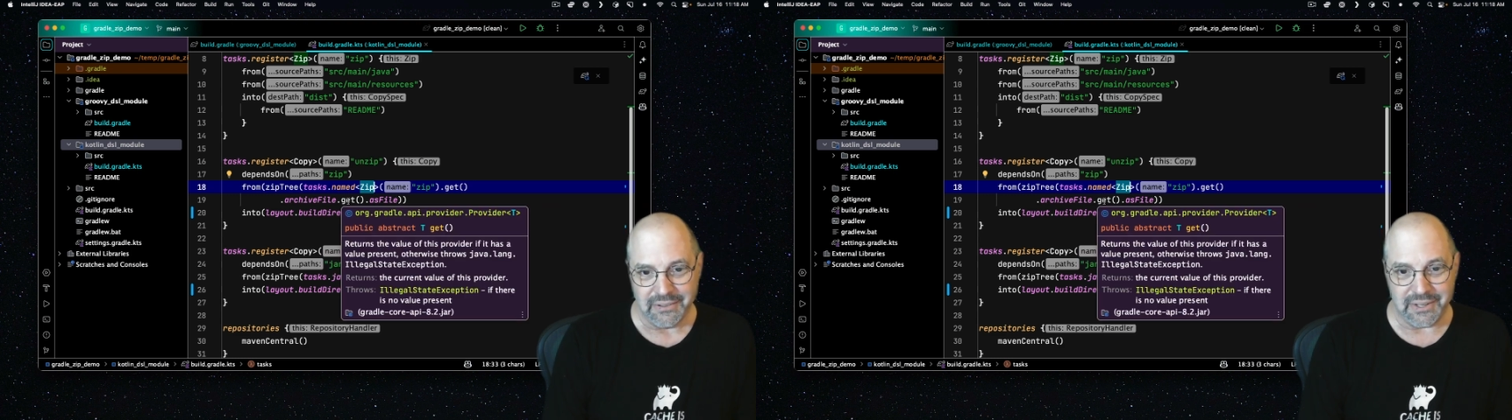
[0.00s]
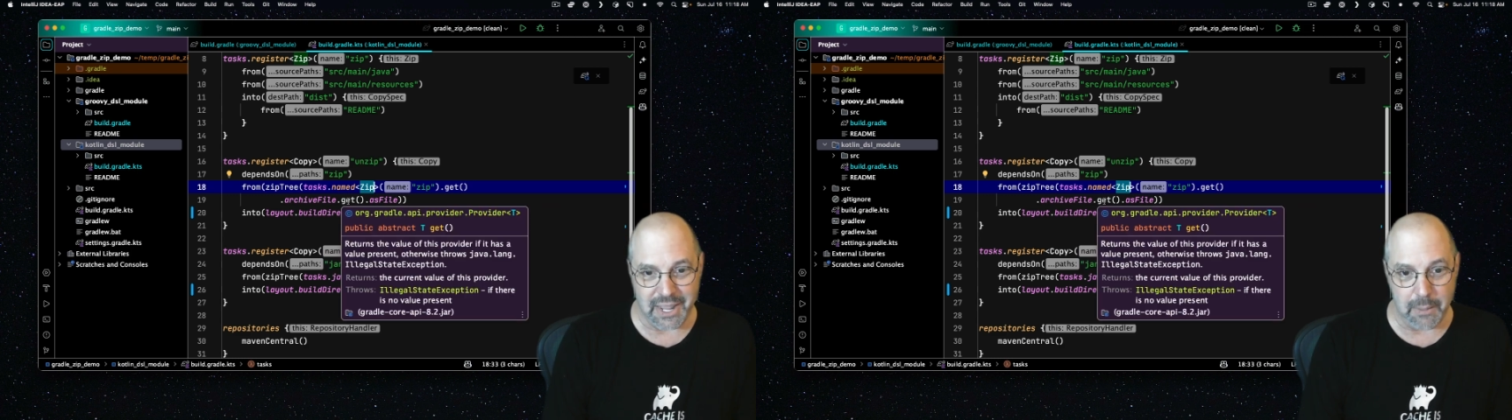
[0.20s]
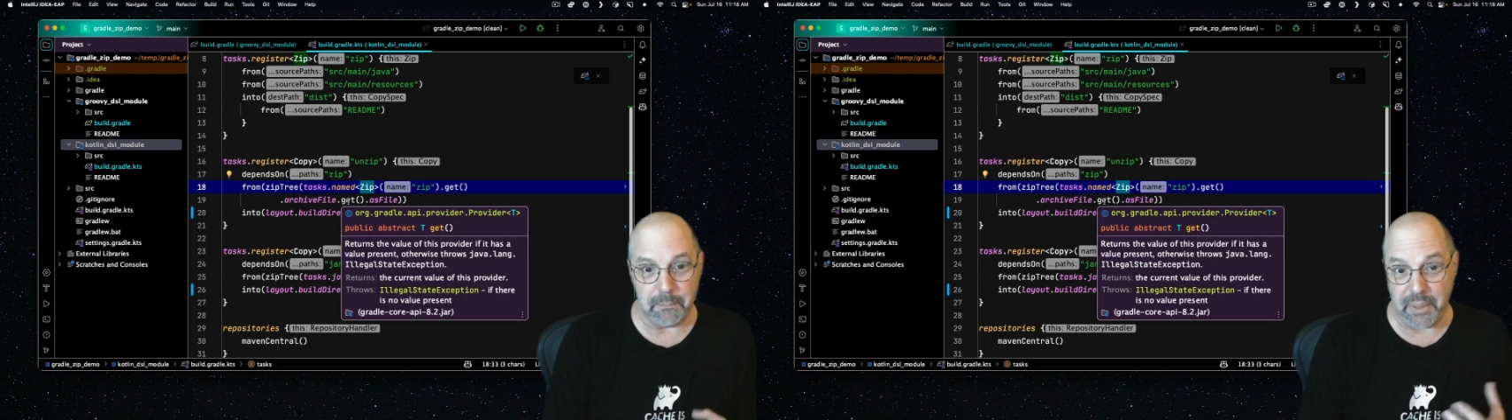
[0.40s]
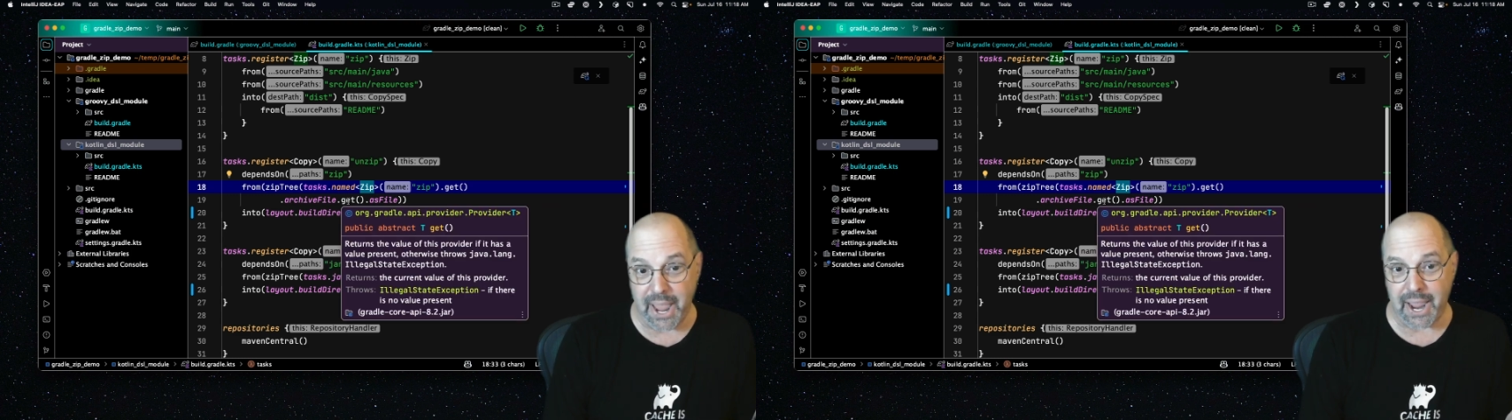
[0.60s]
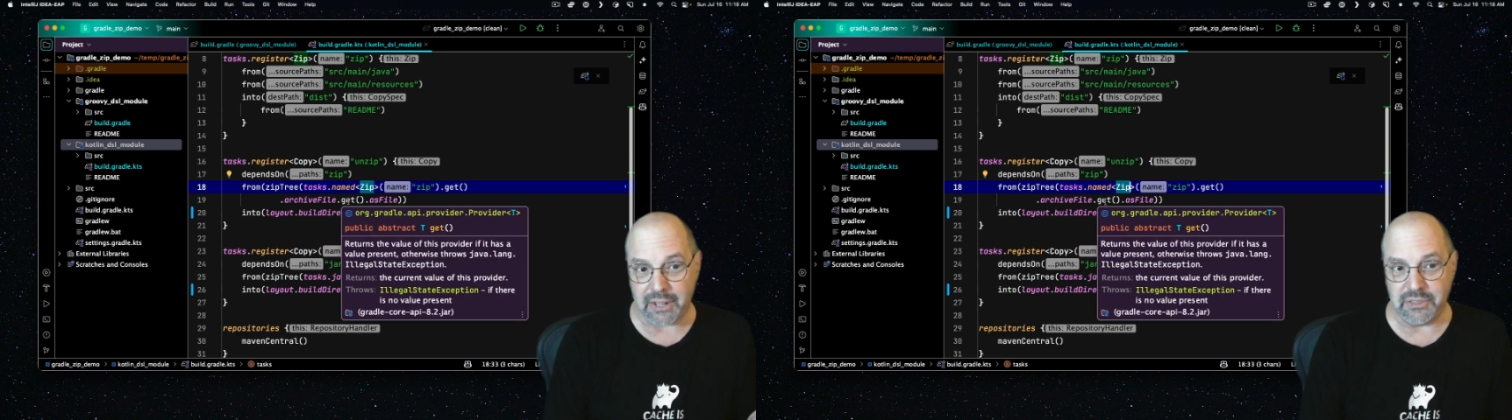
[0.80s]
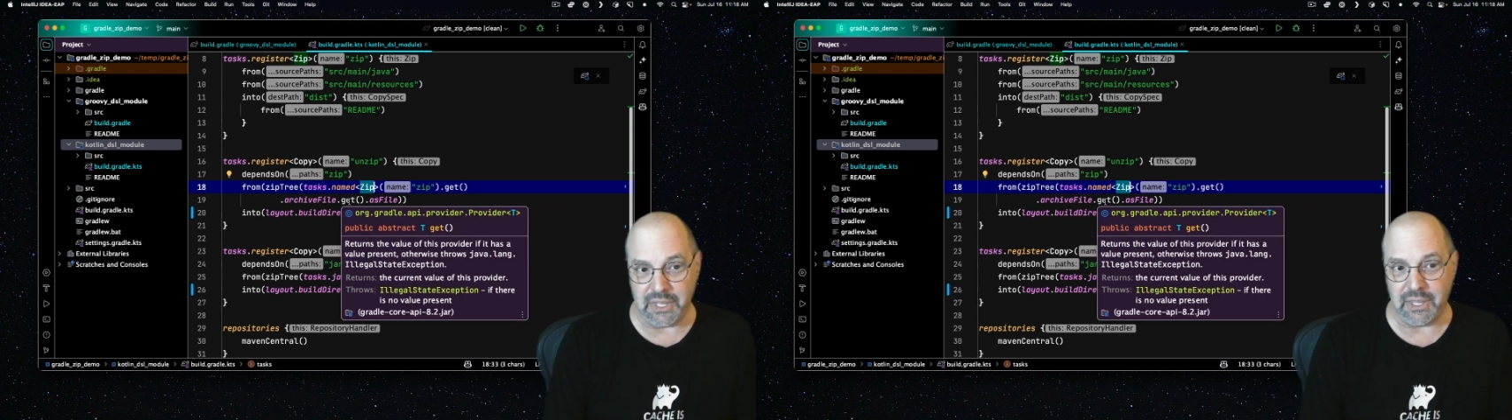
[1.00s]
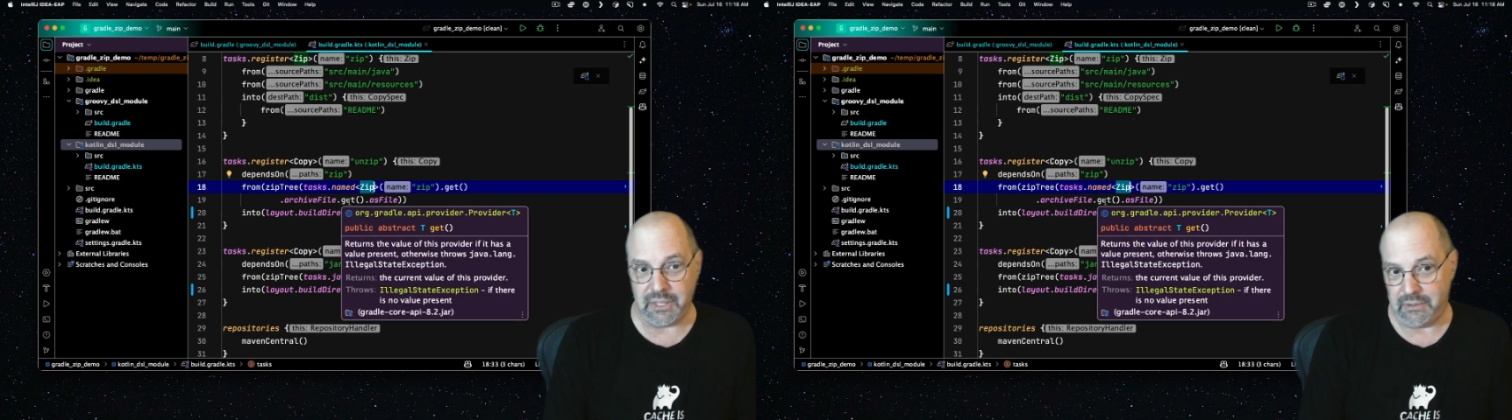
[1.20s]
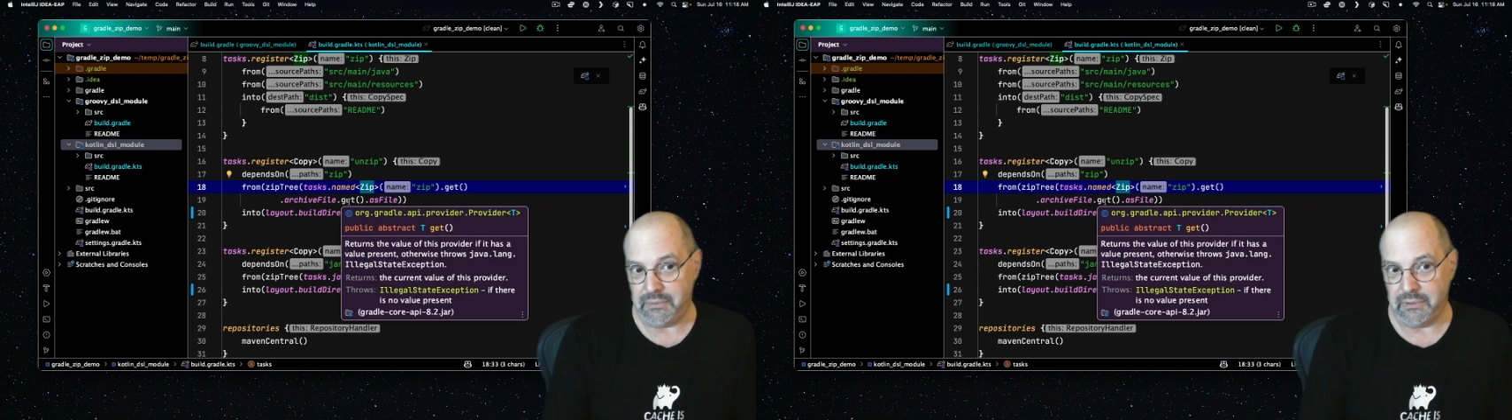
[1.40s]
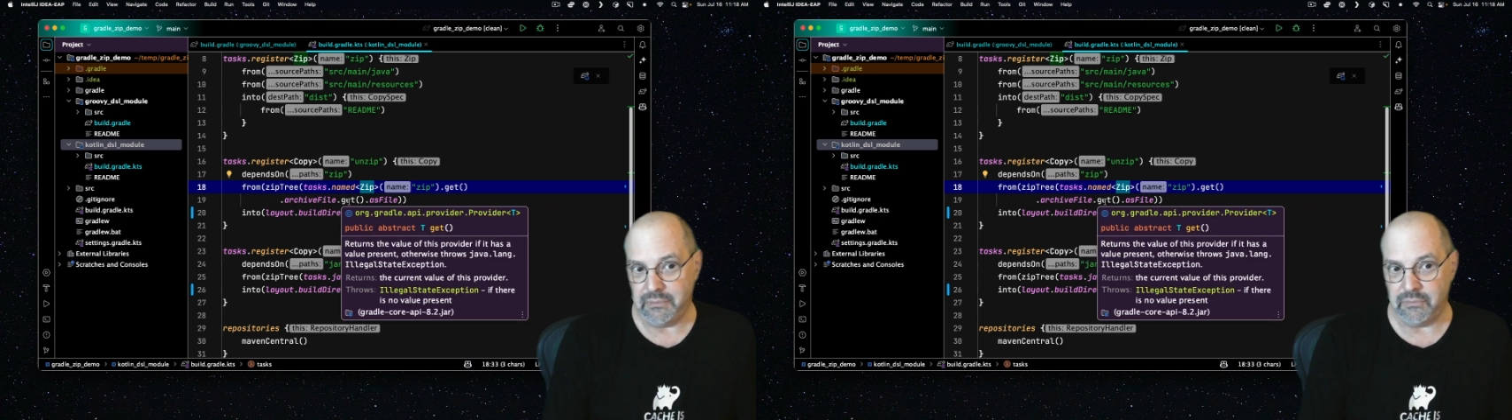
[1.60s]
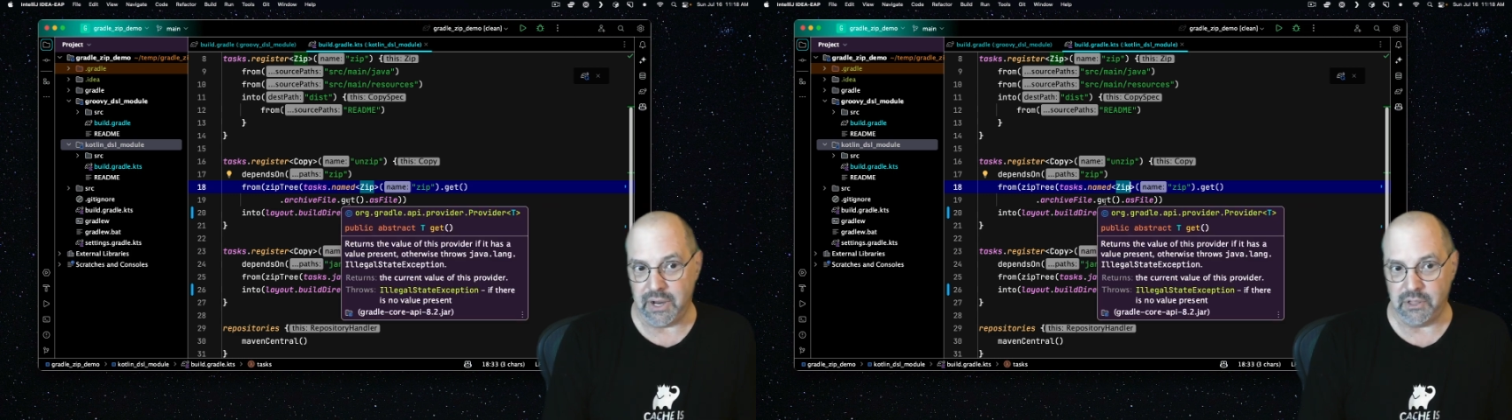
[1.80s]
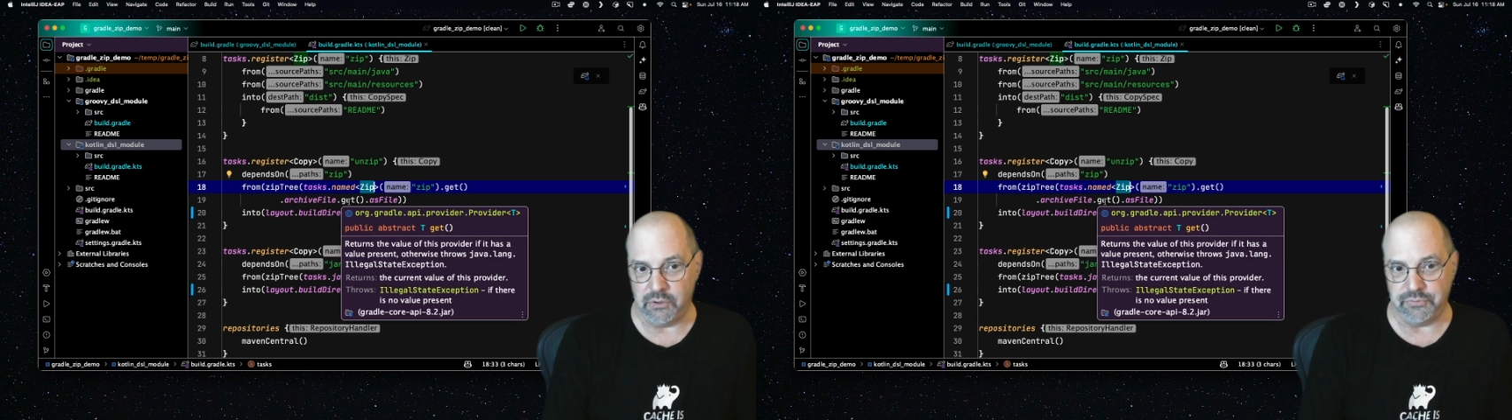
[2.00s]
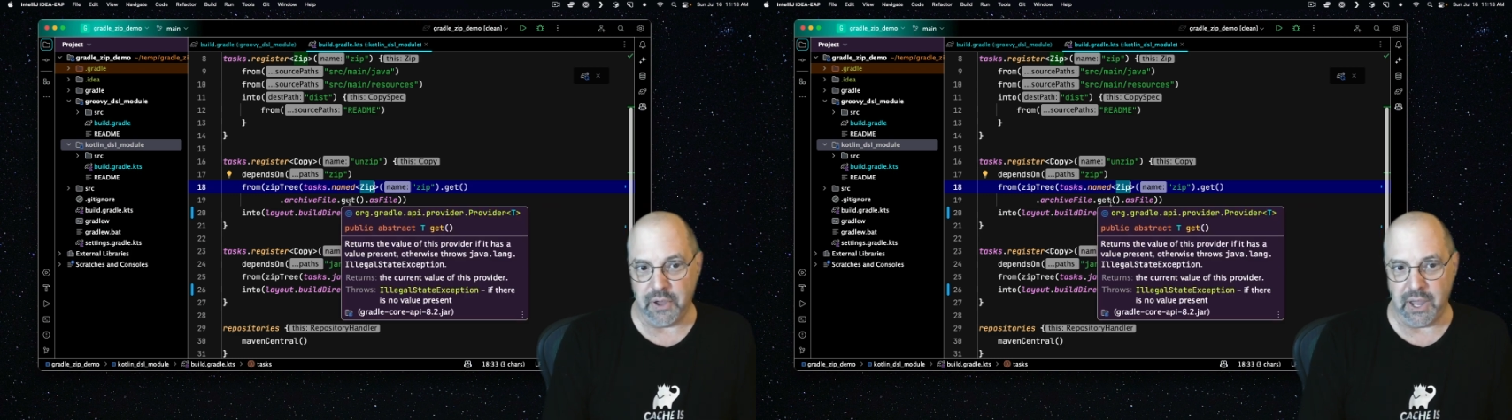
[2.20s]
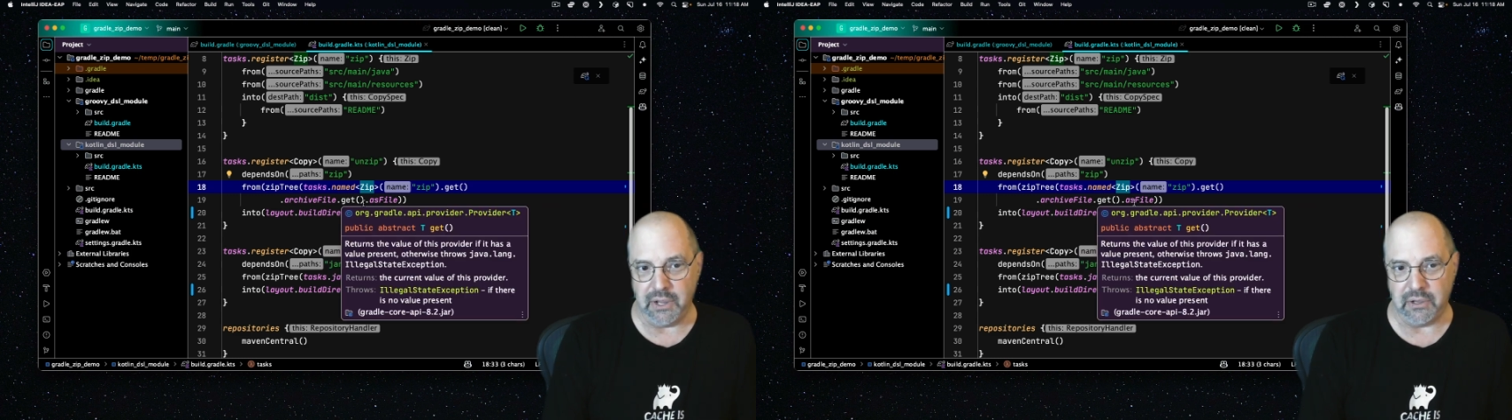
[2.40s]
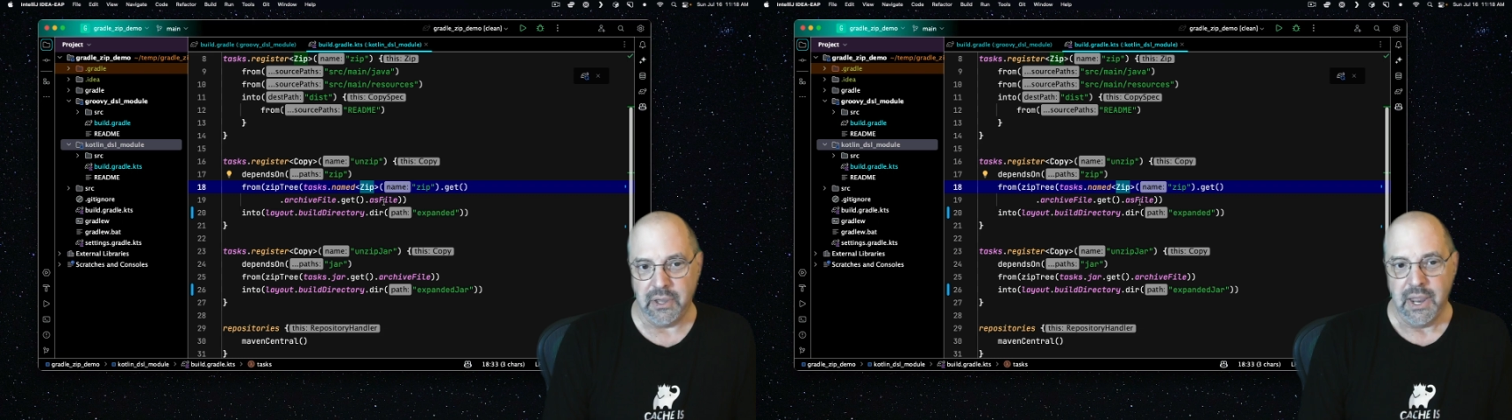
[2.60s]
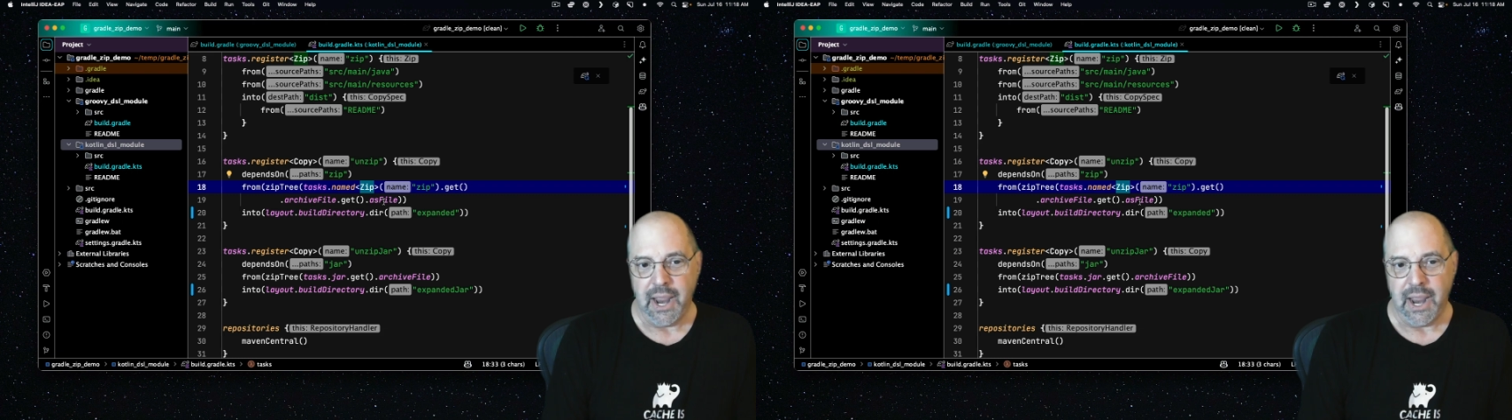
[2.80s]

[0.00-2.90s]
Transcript: to get back the regular file,